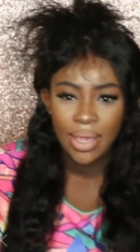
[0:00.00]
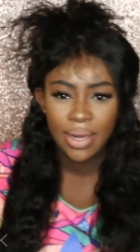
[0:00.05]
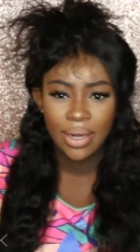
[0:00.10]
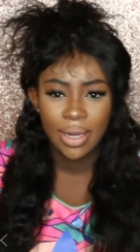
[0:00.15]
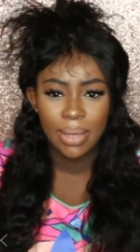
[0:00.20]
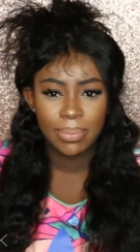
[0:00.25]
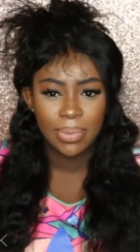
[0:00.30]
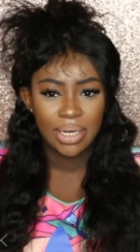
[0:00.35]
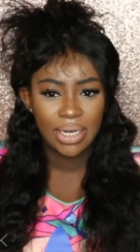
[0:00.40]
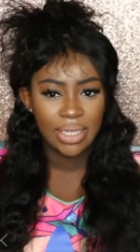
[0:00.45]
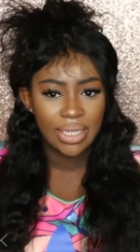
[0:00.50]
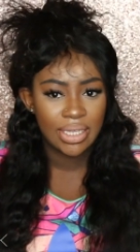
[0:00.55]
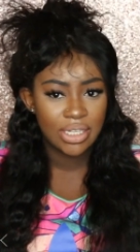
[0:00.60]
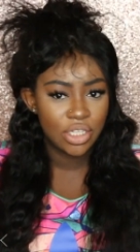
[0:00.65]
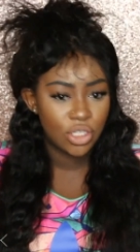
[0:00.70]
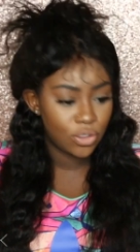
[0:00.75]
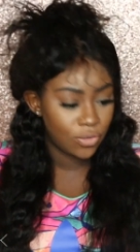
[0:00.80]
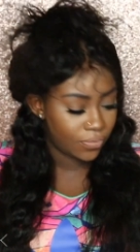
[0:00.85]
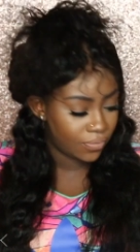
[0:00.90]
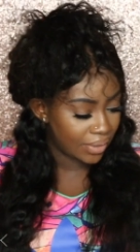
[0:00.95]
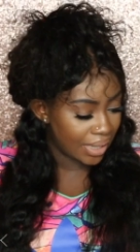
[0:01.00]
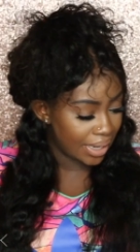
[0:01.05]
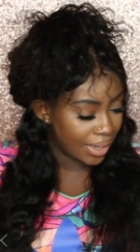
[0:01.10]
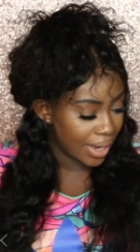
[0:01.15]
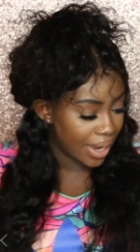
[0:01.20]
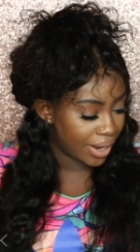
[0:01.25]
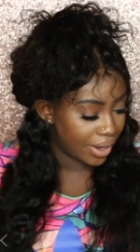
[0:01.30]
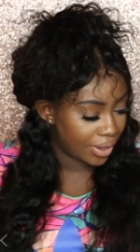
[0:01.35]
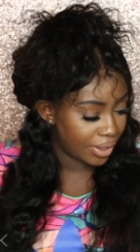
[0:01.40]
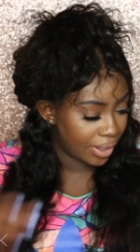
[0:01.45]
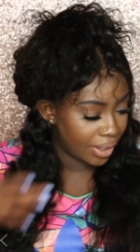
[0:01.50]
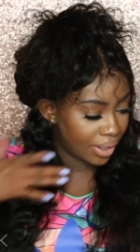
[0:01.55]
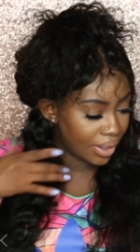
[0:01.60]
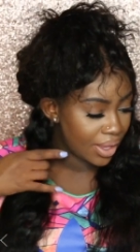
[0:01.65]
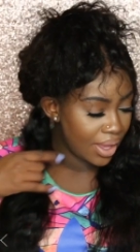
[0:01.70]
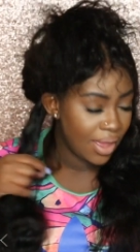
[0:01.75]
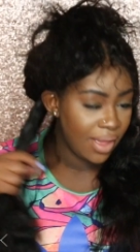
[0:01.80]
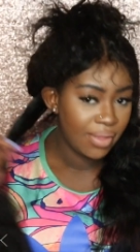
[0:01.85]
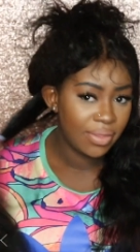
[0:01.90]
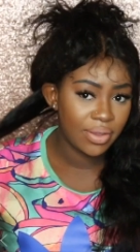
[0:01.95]
Now I'm going to get to flat
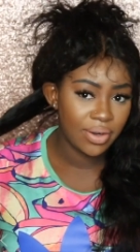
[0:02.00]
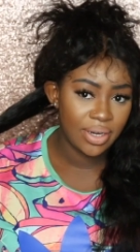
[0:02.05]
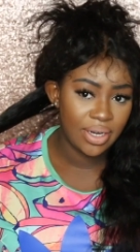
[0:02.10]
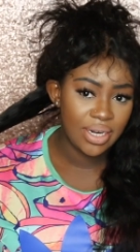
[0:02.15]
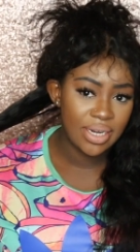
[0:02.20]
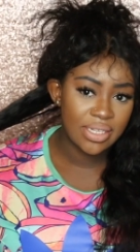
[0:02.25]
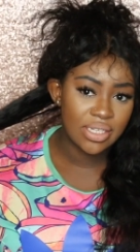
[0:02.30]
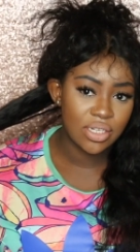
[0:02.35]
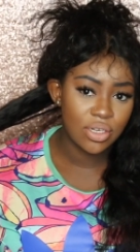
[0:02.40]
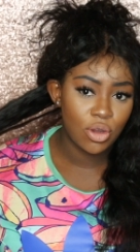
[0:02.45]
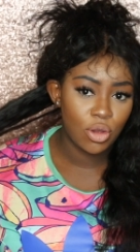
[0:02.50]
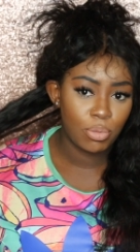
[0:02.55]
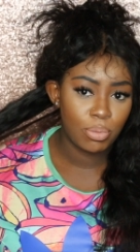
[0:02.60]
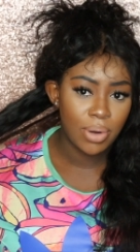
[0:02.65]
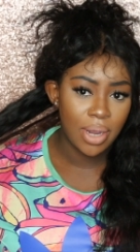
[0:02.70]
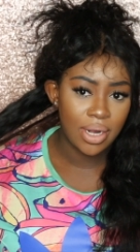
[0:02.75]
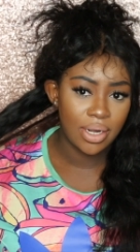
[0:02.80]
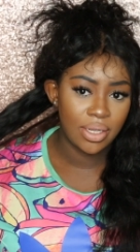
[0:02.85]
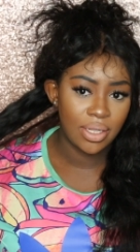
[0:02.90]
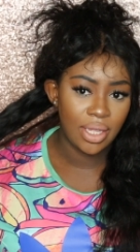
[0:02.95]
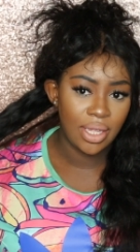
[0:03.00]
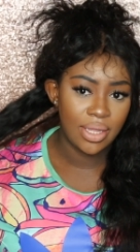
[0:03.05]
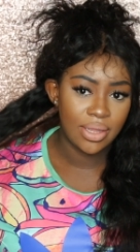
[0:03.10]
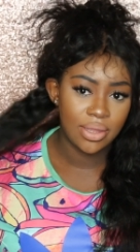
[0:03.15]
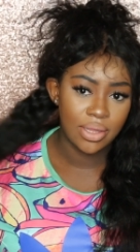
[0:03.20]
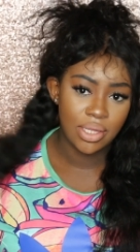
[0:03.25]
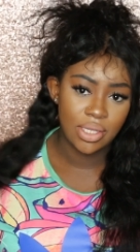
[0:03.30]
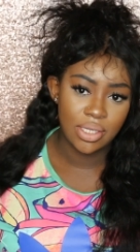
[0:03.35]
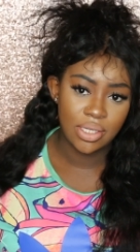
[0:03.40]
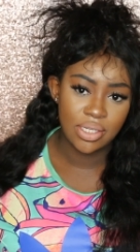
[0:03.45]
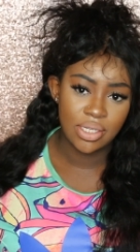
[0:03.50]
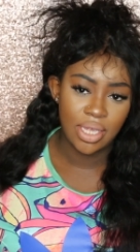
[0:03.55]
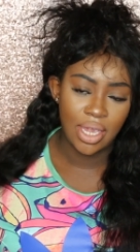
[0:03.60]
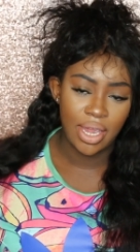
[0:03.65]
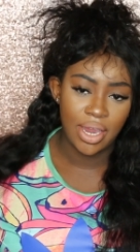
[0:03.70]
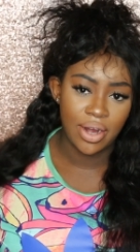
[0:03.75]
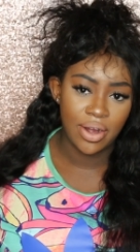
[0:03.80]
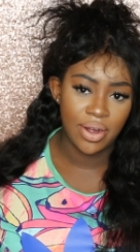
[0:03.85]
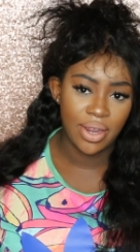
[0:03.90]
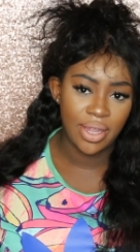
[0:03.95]
ironing. There is no product in this
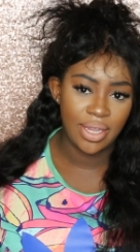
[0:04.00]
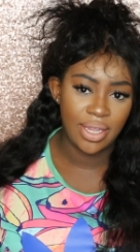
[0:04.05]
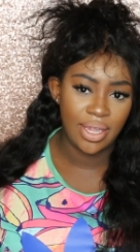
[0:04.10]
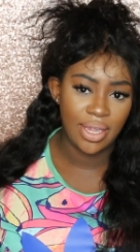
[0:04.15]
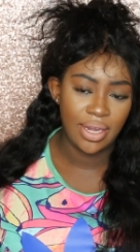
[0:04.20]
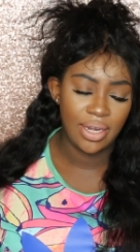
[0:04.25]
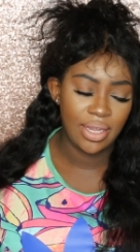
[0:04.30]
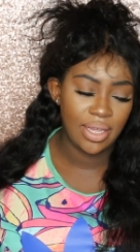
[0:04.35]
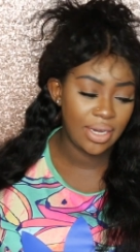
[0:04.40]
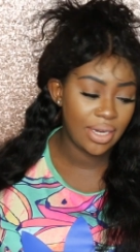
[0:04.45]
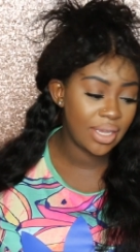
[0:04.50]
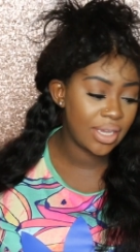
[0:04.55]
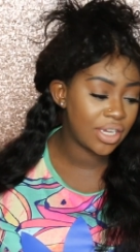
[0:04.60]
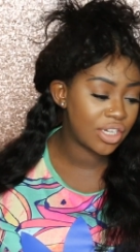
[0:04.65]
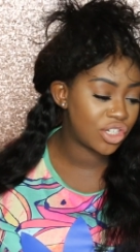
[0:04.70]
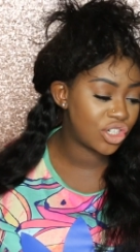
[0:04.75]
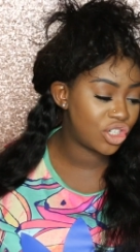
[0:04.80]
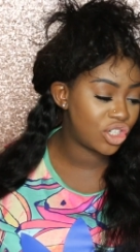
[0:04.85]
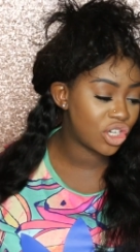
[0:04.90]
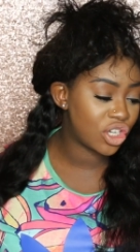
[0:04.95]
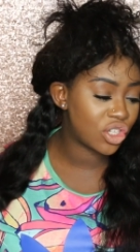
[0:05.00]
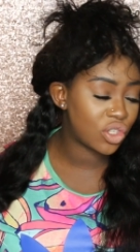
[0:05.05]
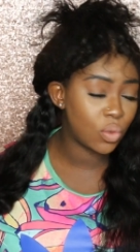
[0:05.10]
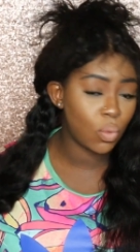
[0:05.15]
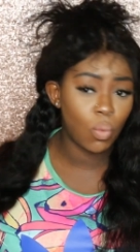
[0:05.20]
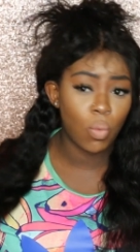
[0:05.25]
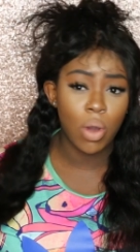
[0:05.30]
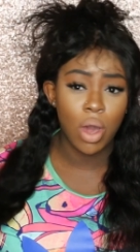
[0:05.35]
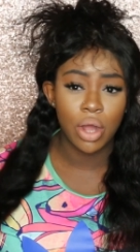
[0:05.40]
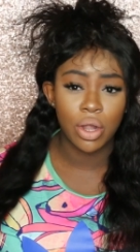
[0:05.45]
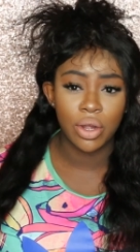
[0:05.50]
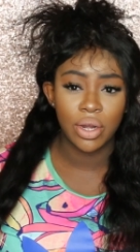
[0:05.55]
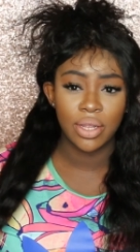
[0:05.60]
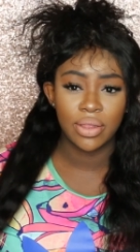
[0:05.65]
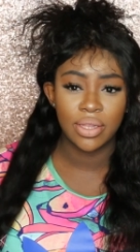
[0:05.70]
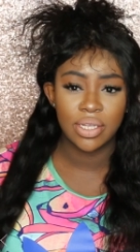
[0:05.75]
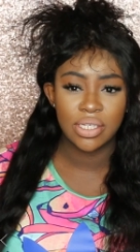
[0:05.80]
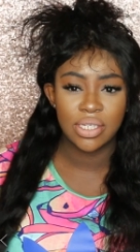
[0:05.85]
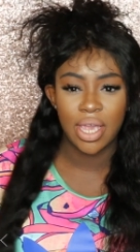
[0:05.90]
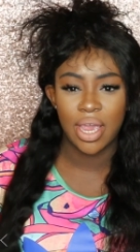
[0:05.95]
hair. Again, it is just water
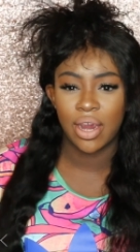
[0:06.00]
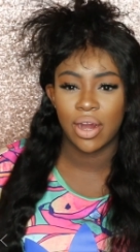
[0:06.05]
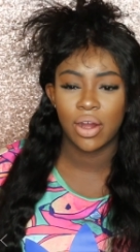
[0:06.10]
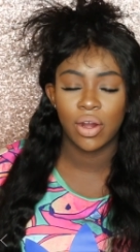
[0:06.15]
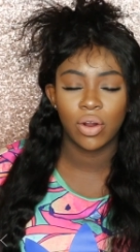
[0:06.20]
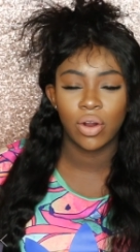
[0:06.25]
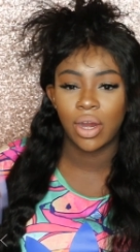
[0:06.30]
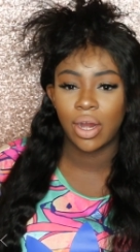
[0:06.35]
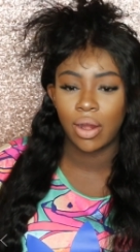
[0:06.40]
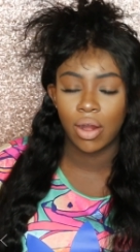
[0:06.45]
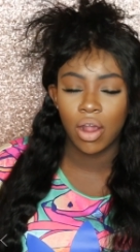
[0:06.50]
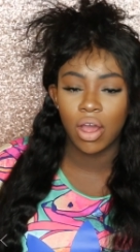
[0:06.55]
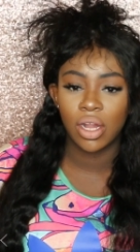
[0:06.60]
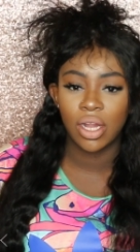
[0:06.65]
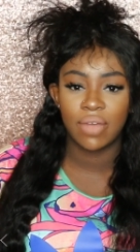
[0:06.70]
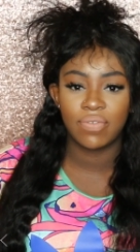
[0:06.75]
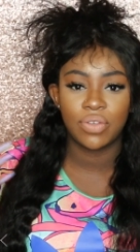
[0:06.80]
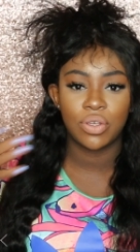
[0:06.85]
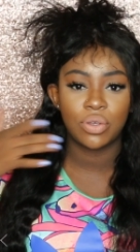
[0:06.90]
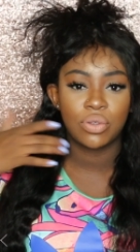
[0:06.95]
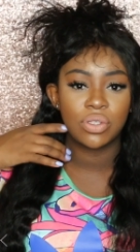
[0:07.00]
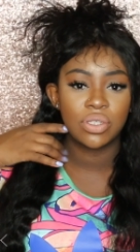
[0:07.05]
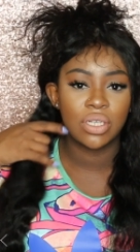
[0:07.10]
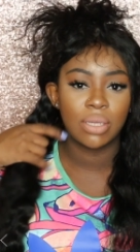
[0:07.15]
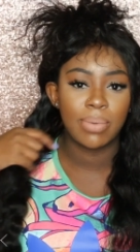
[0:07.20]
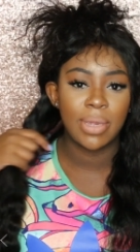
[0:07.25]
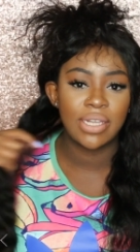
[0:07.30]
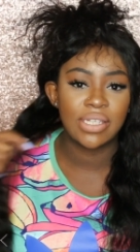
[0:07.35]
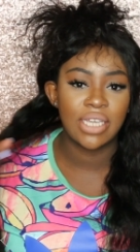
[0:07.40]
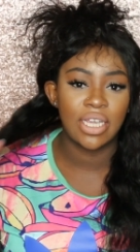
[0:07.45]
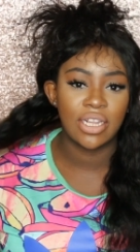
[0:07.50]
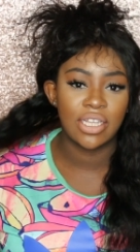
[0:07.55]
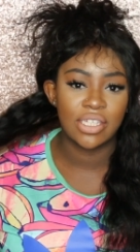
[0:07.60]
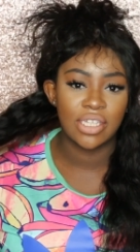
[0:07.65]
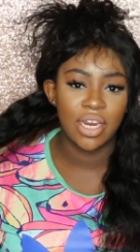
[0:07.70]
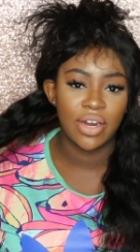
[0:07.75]
in this hair, or all I've used to maintain this